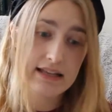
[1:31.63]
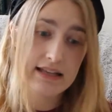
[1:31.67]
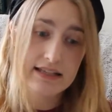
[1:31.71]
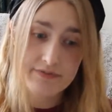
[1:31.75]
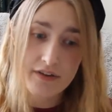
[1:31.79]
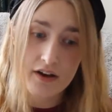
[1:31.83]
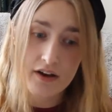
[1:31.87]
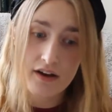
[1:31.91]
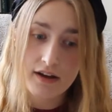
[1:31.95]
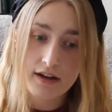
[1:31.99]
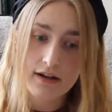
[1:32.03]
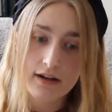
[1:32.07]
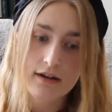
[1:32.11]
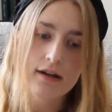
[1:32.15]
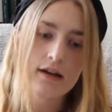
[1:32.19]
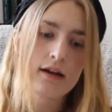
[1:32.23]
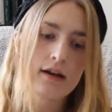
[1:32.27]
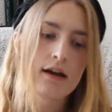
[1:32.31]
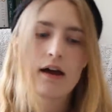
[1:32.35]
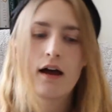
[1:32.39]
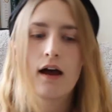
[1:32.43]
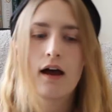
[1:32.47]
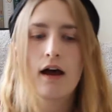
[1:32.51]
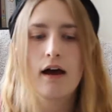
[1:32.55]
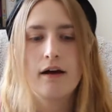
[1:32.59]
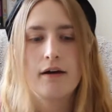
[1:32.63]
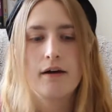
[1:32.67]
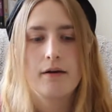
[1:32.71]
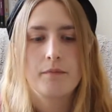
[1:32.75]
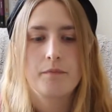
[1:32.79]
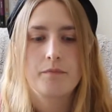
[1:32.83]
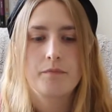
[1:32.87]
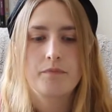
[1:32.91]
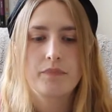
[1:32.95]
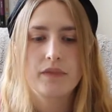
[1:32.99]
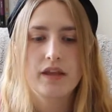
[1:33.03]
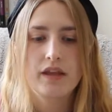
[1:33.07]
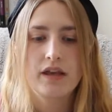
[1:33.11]
fine.
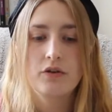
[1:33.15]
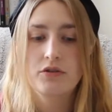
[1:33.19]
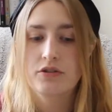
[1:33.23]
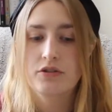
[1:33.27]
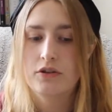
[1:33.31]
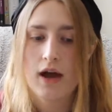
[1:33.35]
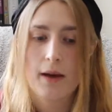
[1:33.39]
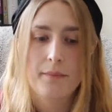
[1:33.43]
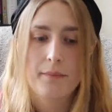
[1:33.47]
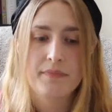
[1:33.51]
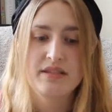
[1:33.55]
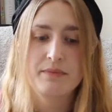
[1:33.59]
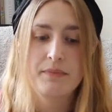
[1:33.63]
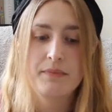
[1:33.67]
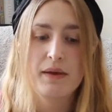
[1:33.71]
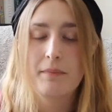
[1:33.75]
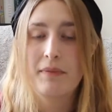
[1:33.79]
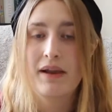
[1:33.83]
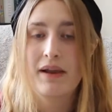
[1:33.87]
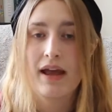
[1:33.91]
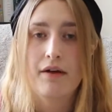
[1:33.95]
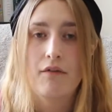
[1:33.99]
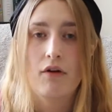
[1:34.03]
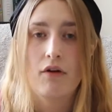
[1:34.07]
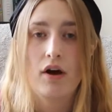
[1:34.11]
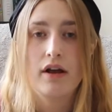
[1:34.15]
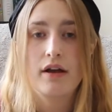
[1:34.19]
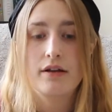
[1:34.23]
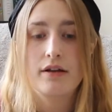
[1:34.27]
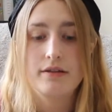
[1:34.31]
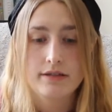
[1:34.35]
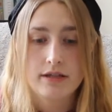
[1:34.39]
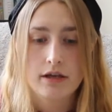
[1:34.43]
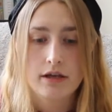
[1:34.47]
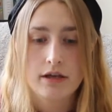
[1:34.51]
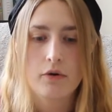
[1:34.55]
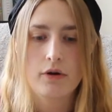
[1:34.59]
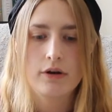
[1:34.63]
He also happens to be a playwright
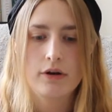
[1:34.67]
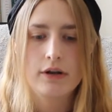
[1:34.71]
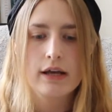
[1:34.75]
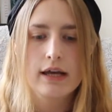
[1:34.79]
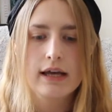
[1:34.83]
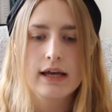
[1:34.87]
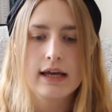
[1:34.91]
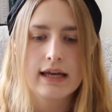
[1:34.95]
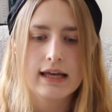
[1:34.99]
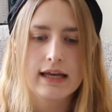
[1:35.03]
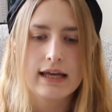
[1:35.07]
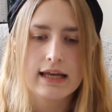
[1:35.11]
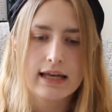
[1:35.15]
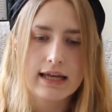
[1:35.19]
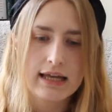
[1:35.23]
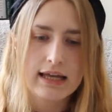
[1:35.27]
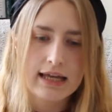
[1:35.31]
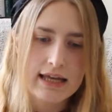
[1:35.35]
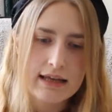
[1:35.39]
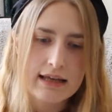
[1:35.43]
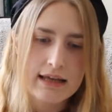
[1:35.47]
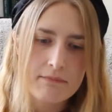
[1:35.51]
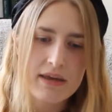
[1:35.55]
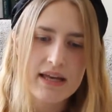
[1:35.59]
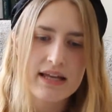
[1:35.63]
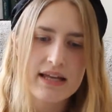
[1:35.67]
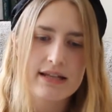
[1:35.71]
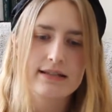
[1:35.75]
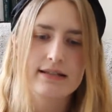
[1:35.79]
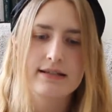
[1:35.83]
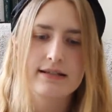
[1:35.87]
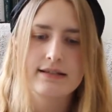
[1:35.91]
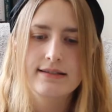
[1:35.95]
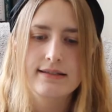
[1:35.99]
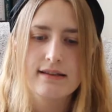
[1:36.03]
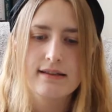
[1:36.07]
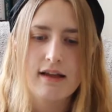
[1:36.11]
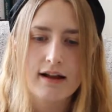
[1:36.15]
and so on. He meets
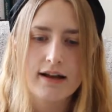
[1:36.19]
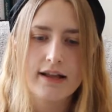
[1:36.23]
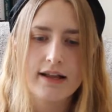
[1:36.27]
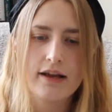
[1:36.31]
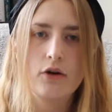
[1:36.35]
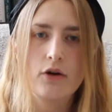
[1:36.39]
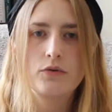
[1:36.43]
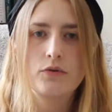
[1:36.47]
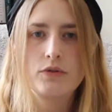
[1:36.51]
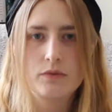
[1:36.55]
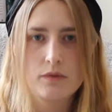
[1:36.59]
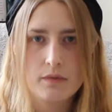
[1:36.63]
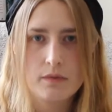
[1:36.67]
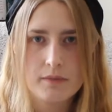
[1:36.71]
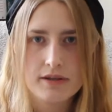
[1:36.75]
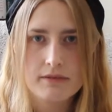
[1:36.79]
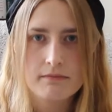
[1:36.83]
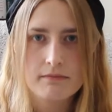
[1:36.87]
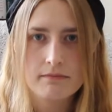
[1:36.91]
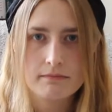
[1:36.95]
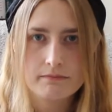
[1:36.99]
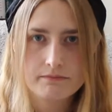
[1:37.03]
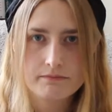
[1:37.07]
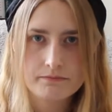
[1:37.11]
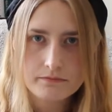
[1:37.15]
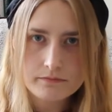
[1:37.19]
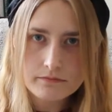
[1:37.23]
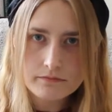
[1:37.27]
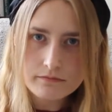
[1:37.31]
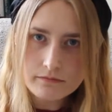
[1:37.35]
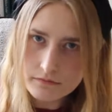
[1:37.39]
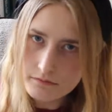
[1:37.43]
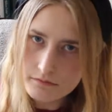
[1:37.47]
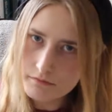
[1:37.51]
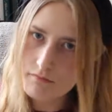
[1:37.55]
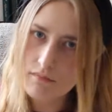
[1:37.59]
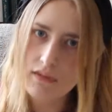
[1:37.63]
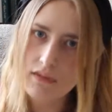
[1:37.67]
a slightly older woman.
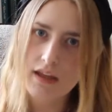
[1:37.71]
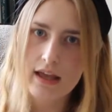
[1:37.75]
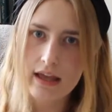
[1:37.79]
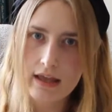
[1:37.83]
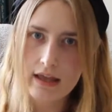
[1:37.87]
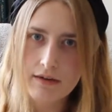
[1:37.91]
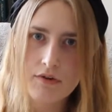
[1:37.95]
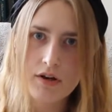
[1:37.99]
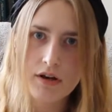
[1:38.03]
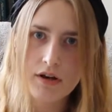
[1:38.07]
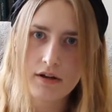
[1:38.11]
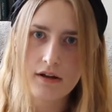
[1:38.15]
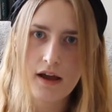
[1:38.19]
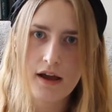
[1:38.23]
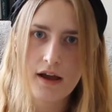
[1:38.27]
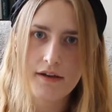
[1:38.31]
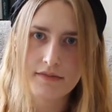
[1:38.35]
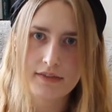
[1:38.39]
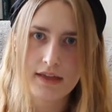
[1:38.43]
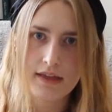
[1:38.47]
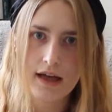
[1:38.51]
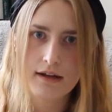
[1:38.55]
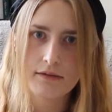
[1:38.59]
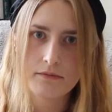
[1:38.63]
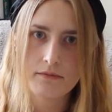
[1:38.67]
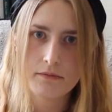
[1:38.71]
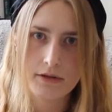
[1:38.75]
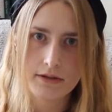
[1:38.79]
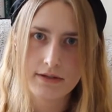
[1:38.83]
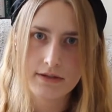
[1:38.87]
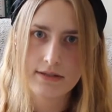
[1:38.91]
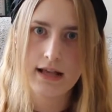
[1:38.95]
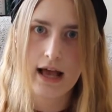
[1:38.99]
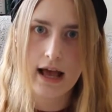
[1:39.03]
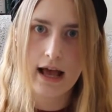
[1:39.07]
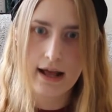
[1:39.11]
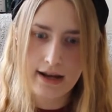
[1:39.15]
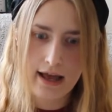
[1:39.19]
In real life, that
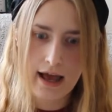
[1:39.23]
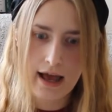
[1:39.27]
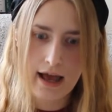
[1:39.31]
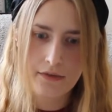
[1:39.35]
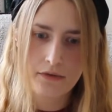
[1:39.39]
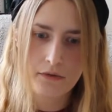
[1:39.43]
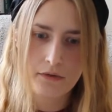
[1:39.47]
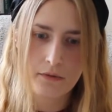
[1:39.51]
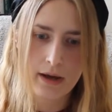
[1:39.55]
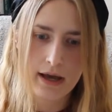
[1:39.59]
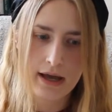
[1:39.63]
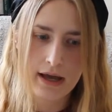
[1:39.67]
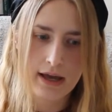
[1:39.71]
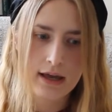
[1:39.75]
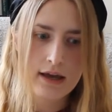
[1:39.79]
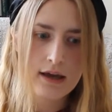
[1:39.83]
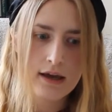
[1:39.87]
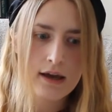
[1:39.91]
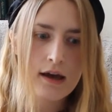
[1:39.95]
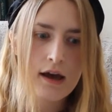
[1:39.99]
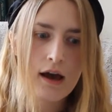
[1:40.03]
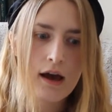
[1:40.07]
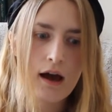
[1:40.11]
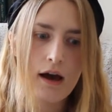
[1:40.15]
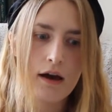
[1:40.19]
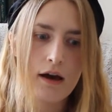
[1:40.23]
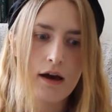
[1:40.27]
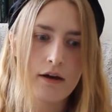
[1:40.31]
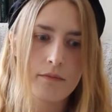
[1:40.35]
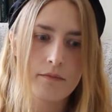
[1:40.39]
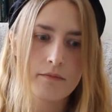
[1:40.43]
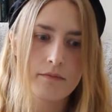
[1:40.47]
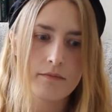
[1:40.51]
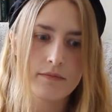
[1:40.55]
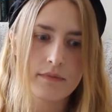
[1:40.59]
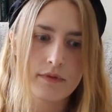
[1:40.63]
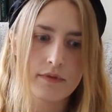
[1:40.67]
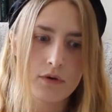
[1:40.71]
was Anne Hathaway.
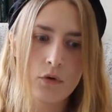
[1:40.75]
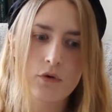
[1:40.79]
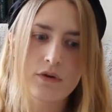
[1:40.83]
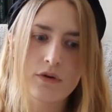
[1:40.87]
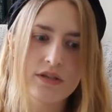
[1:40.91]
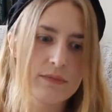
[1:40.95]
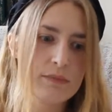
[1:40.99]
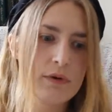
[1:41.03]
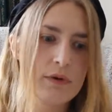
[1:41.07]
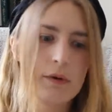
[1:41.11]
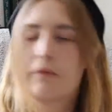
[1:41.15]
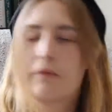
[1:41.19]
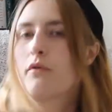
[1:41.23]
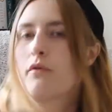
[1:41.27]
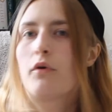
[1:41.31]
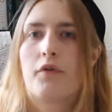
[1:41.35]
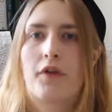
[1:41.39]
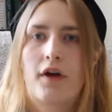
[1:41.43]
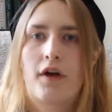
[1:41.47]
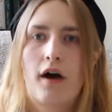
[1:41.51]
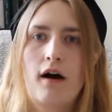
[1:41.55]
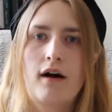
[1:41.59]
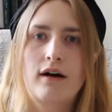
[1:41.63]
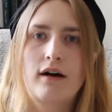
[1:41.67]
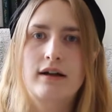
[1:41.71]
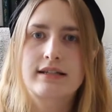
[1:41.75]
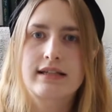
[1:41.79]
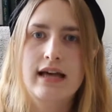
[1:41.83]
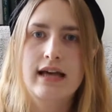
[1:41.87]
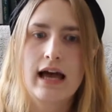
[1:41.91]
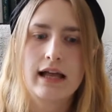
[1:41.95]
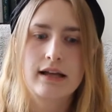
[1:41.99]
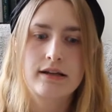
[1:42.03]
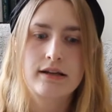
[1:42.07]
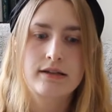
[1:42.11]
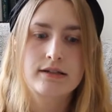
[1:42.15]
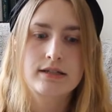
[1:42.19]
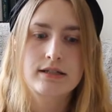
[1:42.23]
The horse is put before the cart
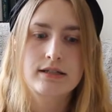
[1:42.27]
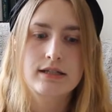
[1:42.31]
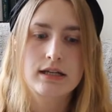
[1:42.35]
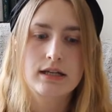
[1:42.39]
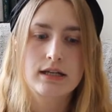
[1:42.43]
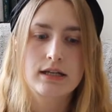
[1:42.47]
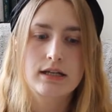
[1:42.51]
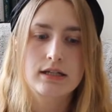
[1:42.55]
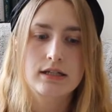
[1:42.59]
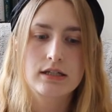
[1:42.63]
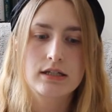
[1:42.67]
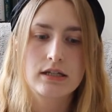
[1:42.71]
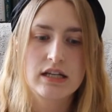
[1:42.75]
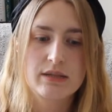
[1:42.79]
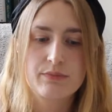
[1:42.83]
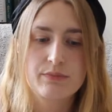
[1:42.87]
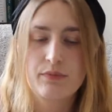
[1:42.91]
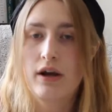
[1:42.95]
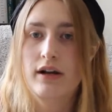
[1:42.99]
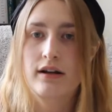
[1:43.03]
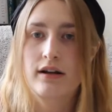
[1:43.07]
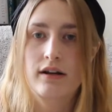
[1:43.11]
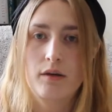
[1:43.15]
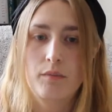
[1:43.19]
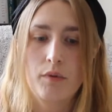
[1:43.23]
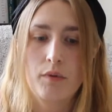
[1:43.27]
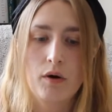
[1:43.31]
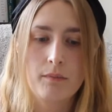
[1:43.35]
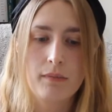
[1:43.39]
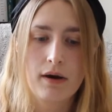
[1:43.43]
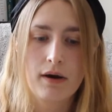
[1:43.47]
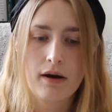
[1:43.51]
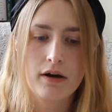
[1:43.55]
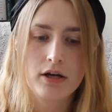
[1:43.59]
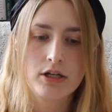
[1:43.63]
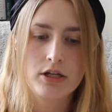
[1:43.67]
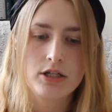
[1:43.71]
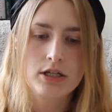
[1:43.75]
and she's pregnant upon
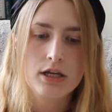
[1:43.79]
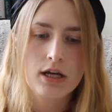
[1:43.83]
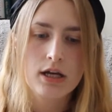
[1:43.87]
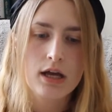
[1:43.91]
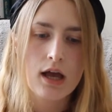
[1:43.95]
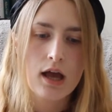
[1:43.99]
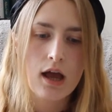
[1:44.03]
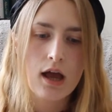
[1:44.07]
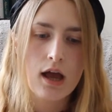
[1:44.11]
marriage.